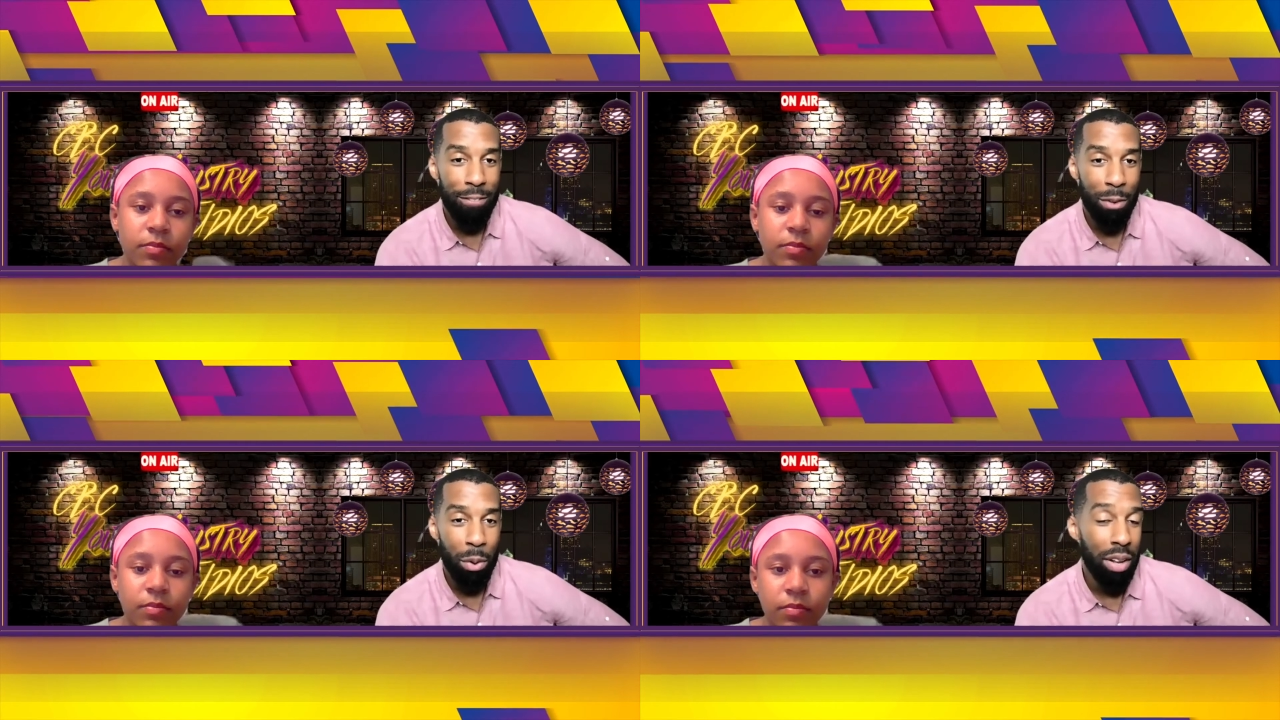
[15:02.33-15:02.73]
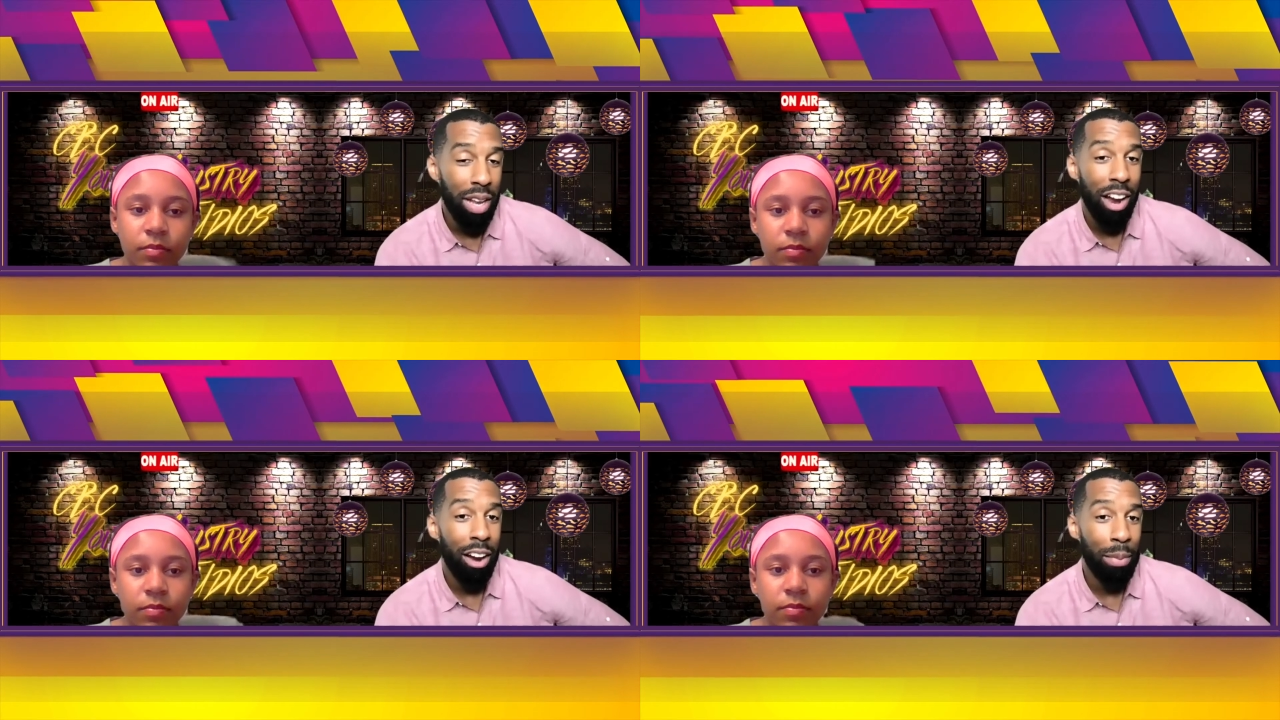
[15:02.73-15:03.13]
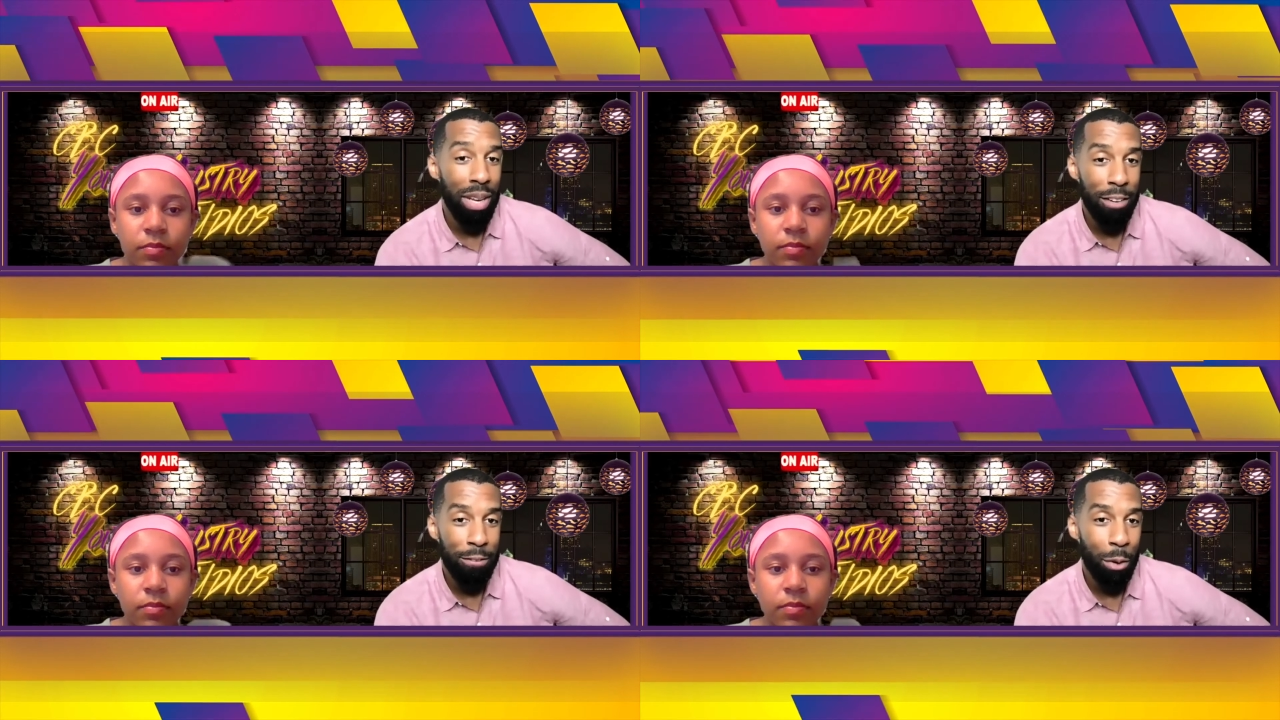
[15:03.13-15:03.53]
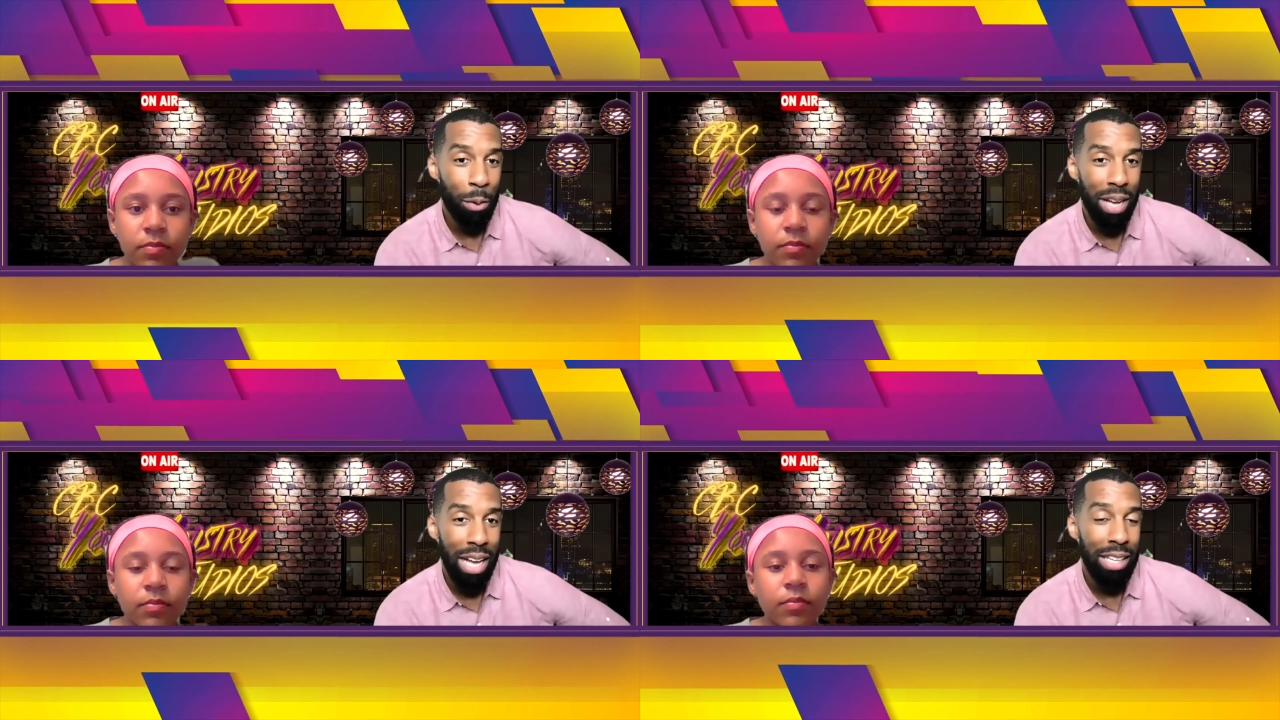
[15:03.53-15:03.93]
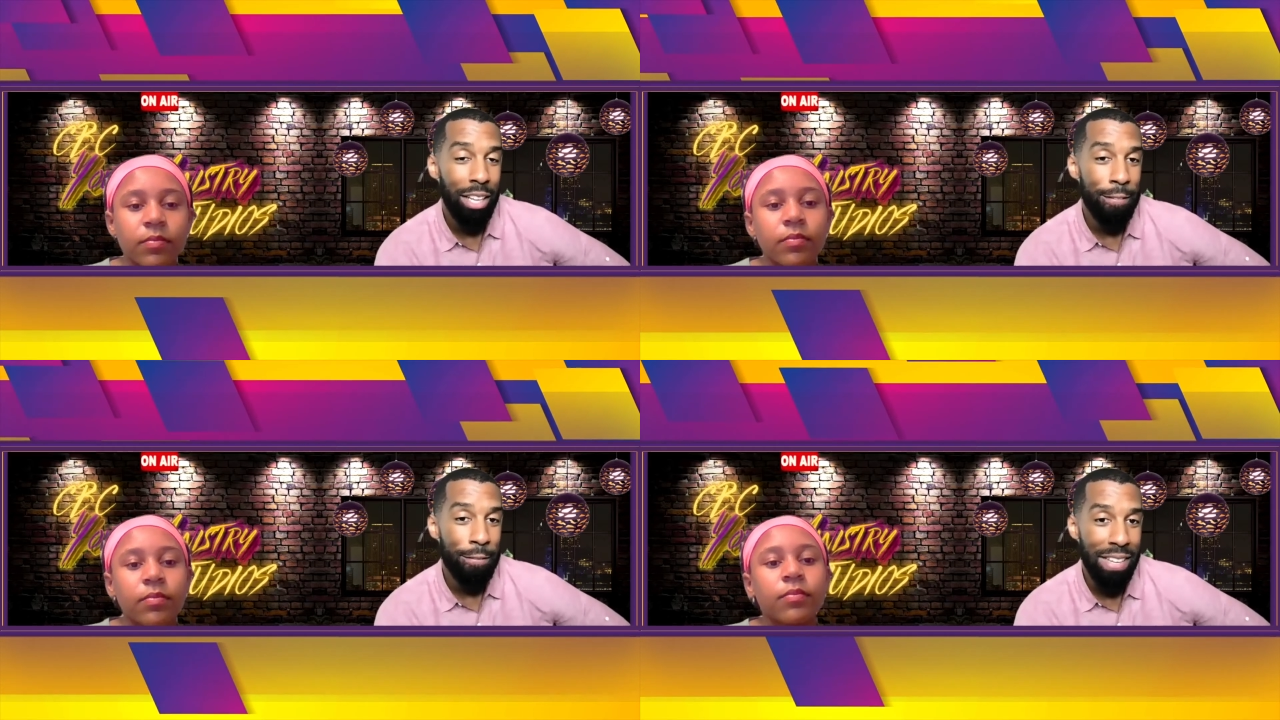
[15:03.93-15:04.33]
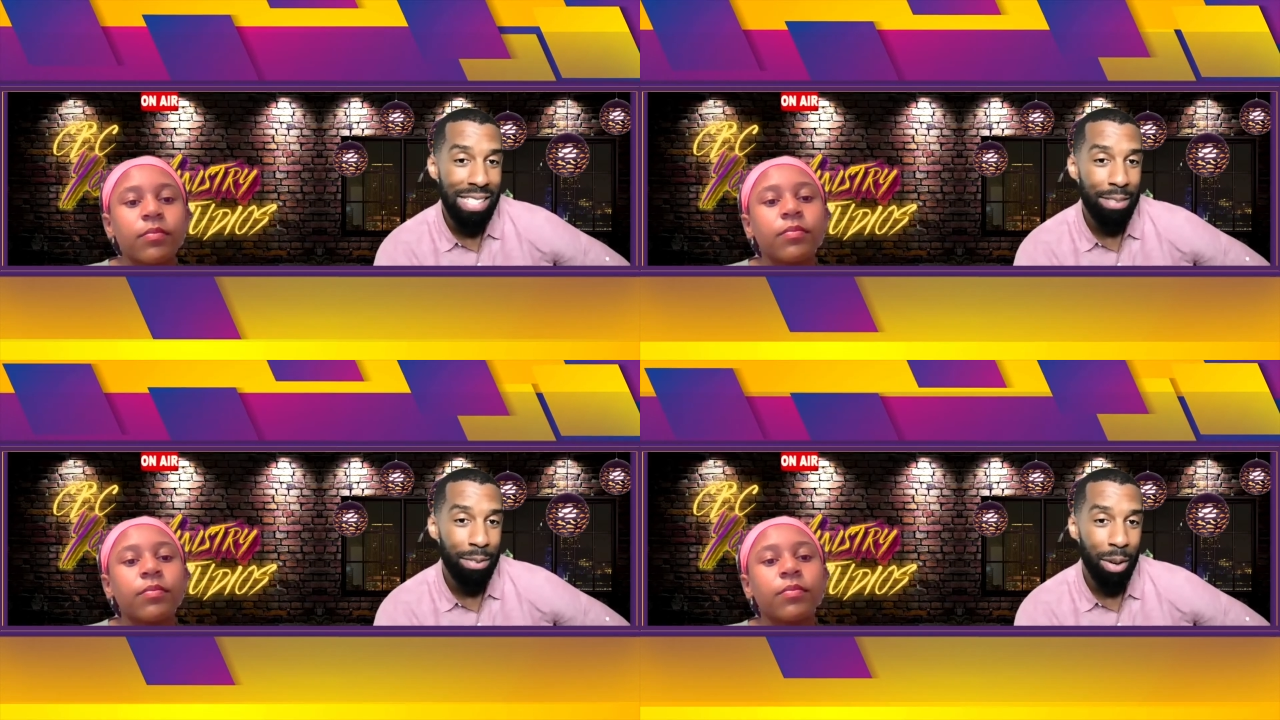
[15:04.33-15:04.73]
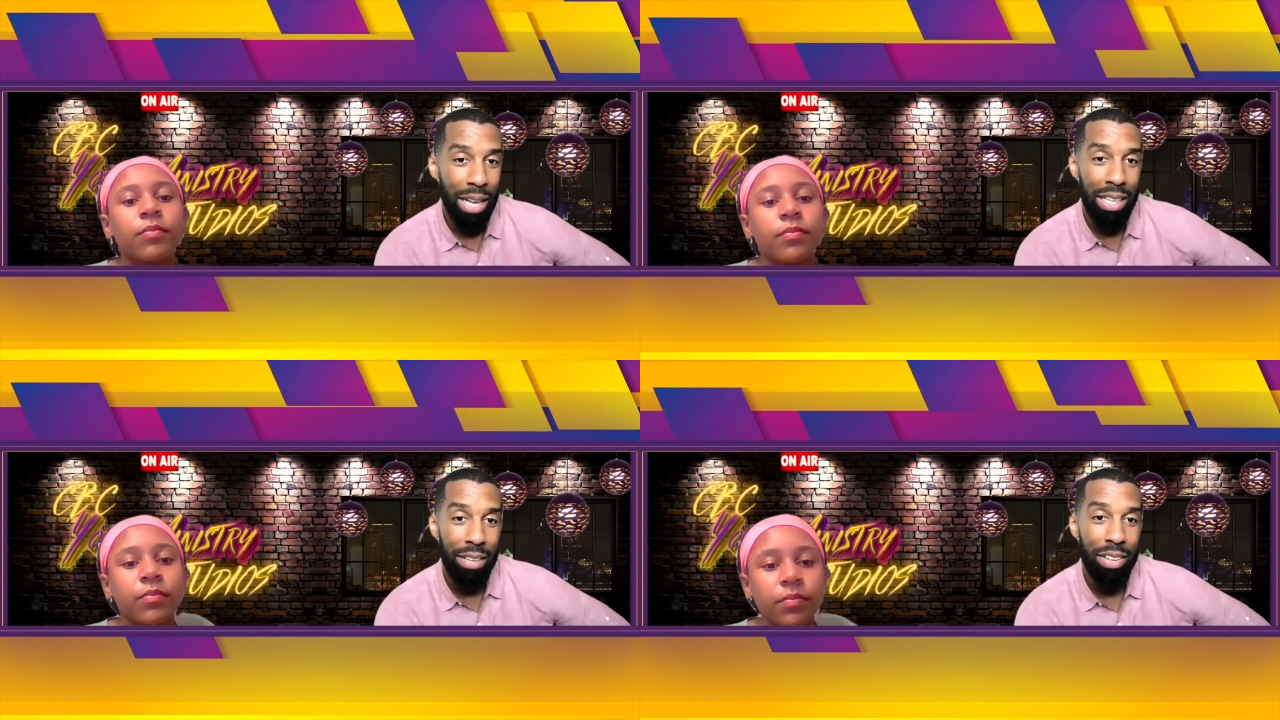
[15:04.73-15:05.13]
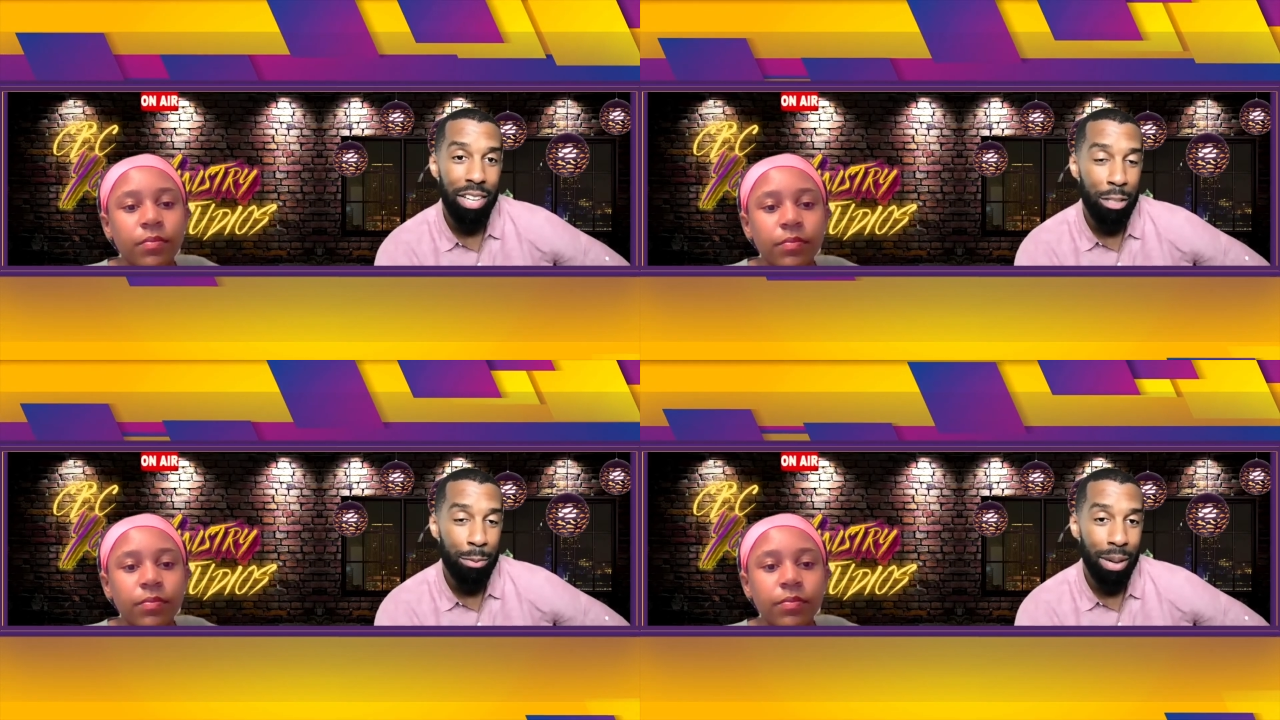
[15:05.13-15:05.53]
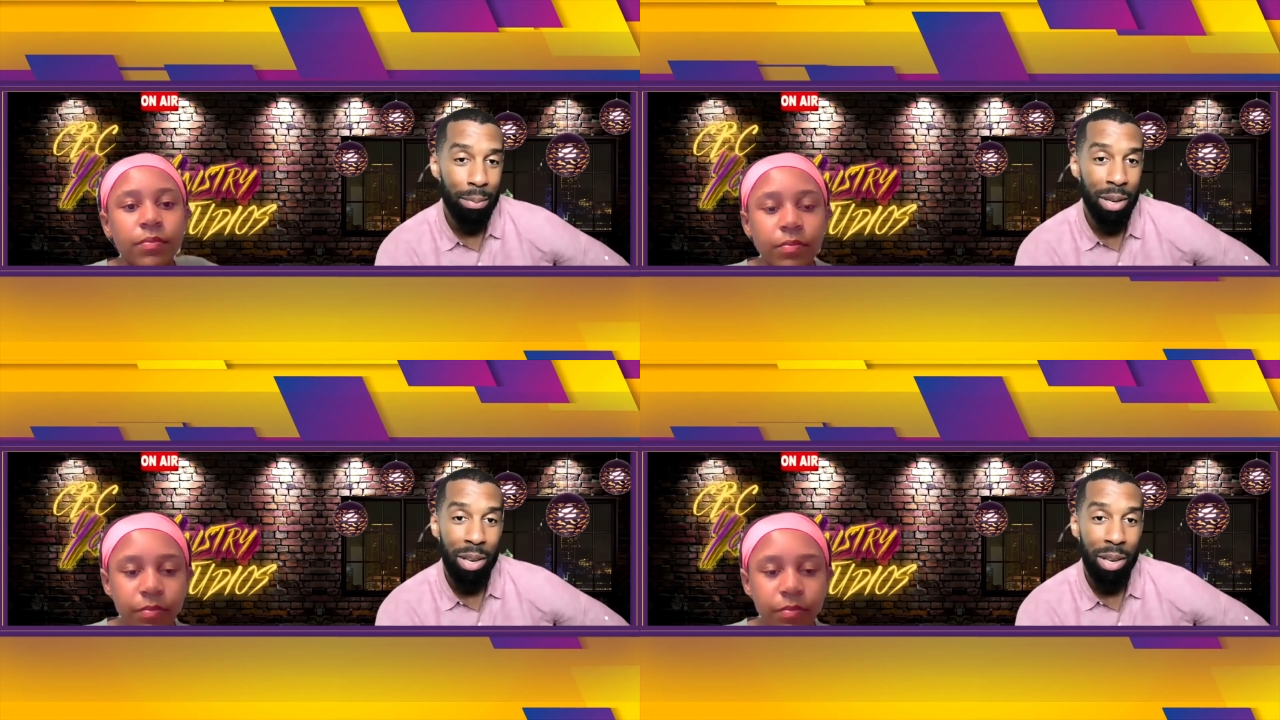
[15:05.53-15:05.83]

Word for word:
Speaker 1: food or Caribbean food, I love festival. I love hush puppy,